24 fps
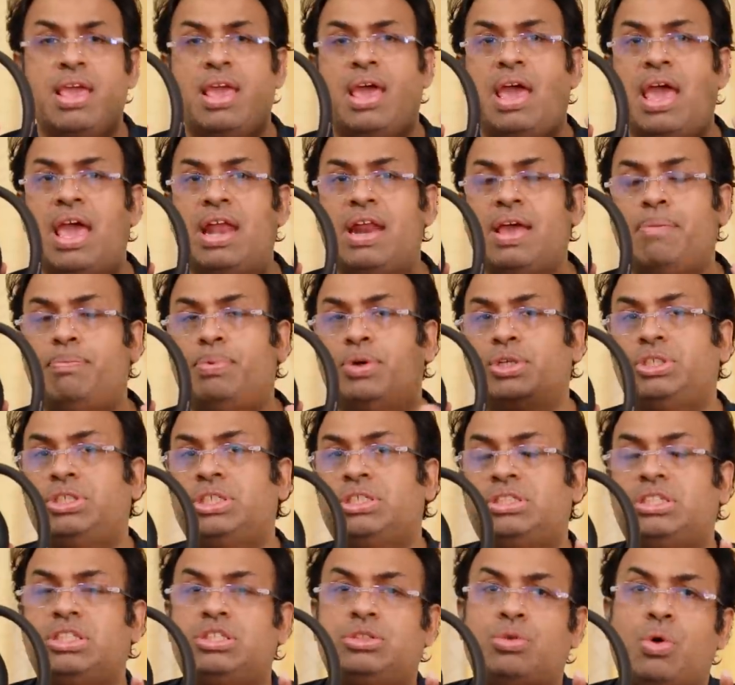And I
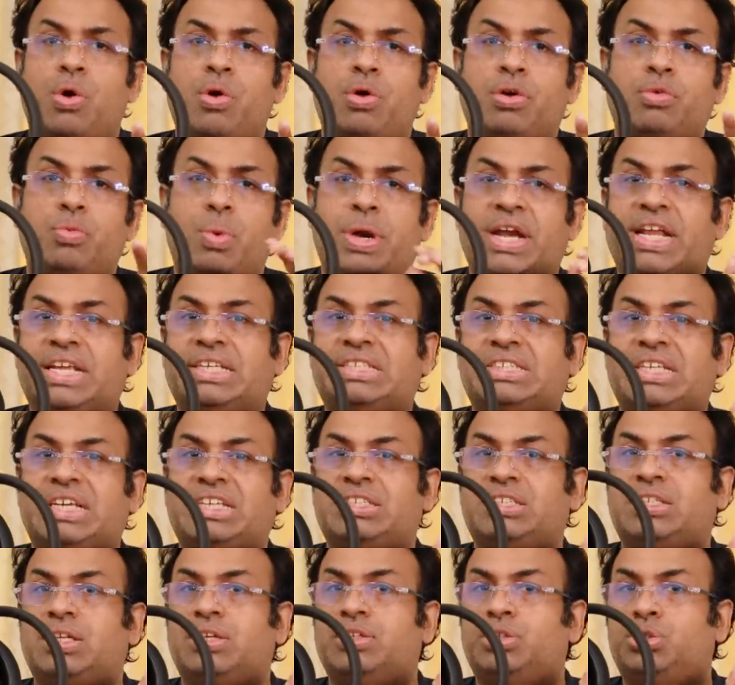purchased this on
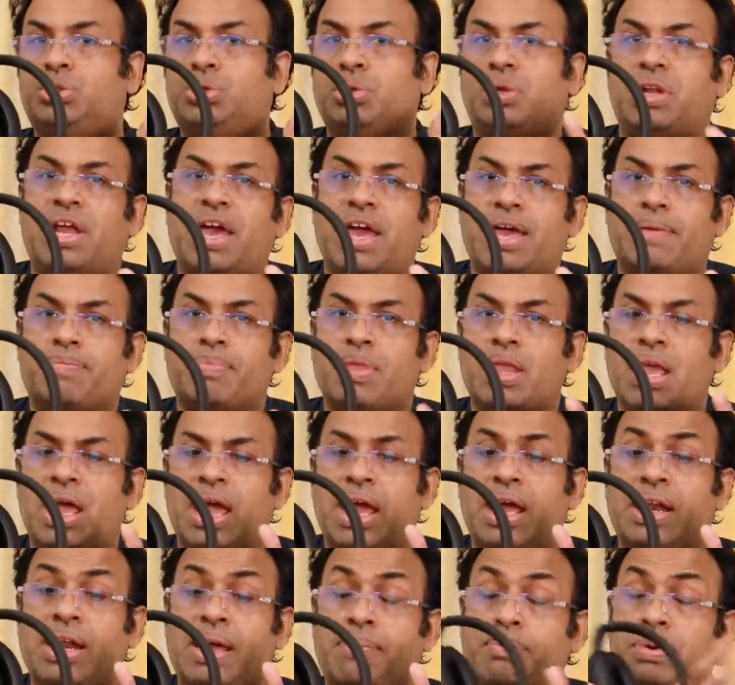26th July.
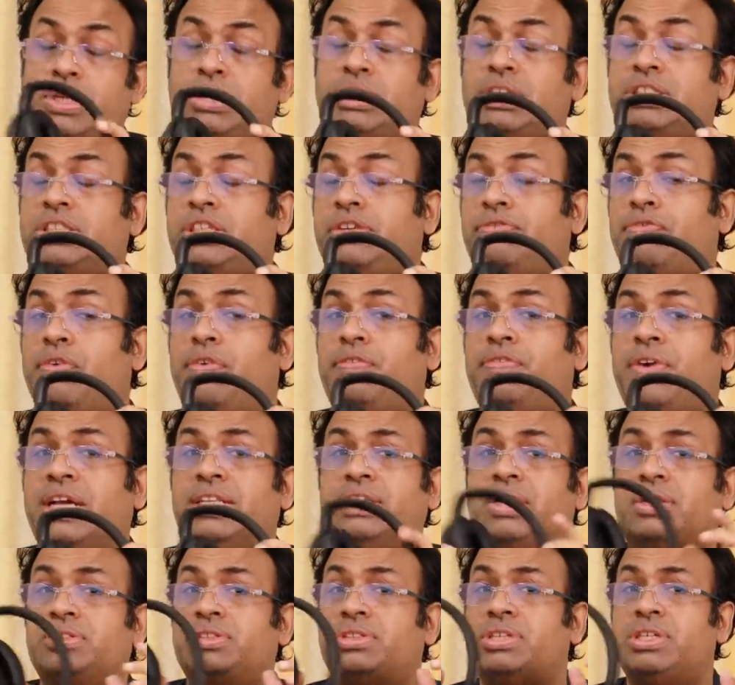And I purchased it for
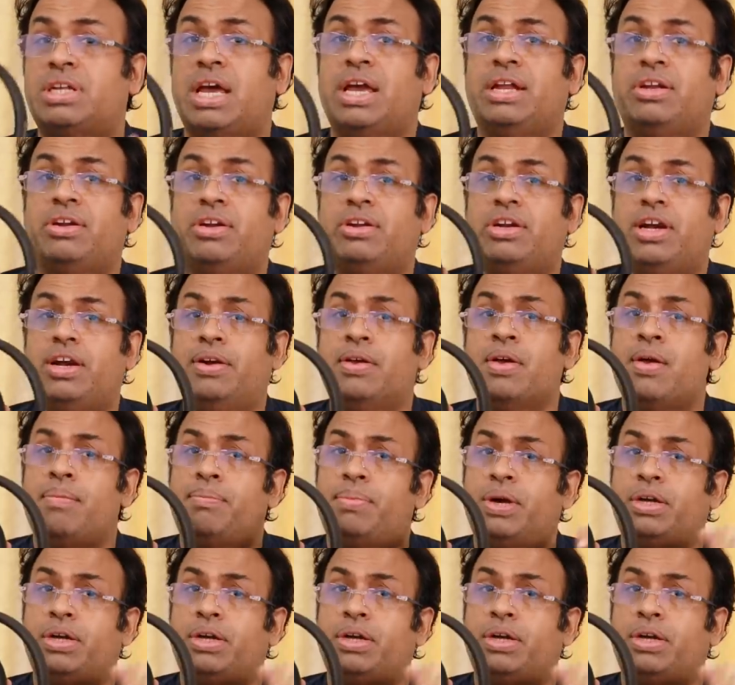5,900.